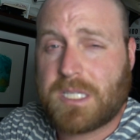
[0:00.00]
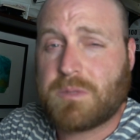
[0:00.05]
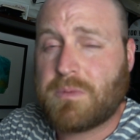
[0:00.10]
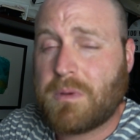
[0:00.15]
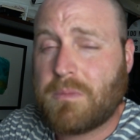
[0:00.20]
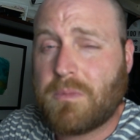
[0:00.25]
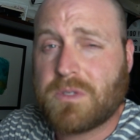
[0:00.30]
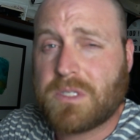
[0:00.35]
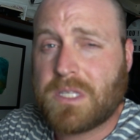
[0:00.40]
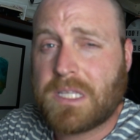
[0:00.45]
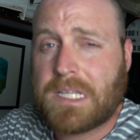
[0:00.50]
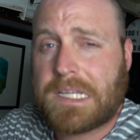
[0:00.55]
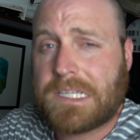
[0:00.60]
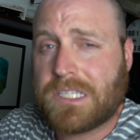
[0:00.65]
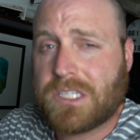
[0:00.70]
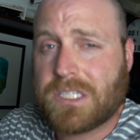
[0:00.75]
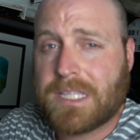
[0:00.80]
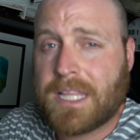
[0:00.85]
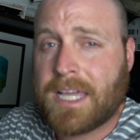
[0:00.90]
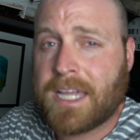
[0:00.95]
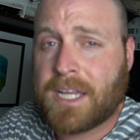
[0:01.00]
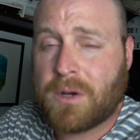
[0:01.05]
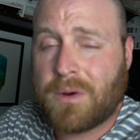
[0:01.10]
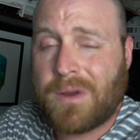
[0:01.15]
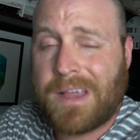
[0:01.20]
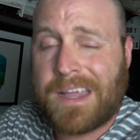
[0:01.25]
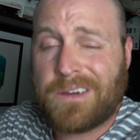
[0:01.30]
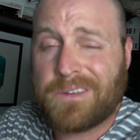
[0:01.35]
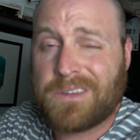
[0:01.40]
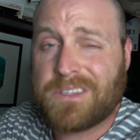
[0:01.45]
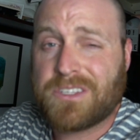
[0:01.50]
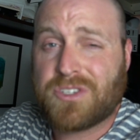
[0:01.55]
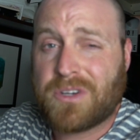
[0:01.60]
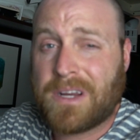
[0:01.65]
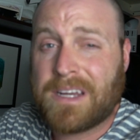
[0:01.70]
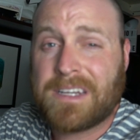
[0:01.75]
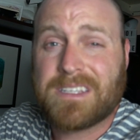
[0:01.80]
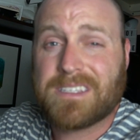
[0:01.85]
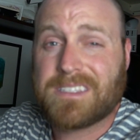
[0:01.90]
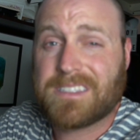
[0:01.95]
I spent most of the day just lying around
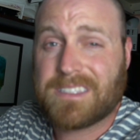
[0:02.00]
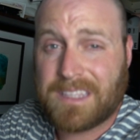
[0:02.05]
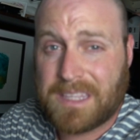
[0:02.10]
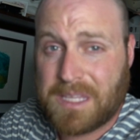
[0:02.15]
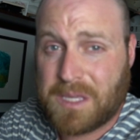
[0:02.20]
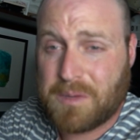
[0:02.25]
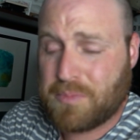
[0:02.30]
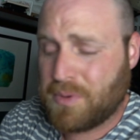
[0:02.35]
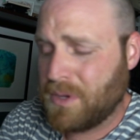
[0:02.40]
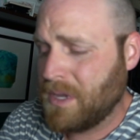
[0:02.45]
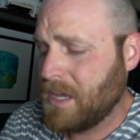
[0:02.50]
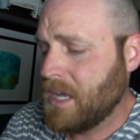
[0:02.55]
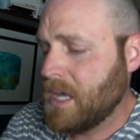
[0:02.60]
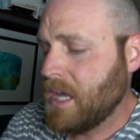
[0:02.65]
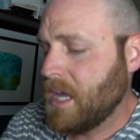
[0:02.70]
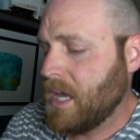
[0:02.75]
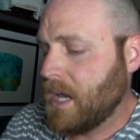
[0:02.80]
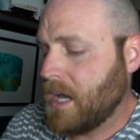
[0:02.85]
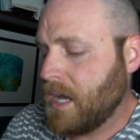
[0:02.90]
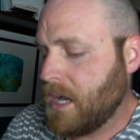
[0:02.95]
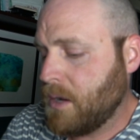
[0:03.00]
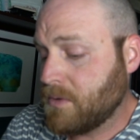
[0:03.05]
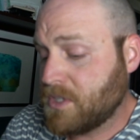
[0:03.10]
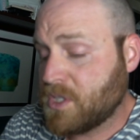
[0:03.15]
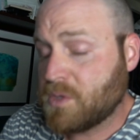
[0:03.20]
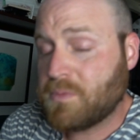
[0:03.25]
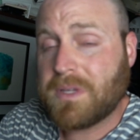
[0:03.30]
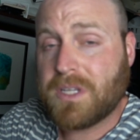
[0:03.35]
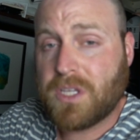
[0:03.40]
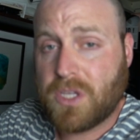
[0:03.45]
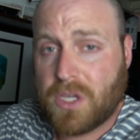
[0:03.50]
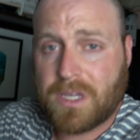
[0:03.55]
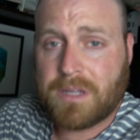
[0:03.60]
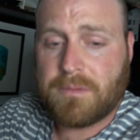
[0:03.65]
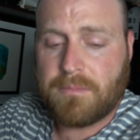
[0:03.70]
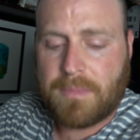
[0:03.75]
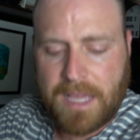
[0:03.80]
trying to sleep, which has been good.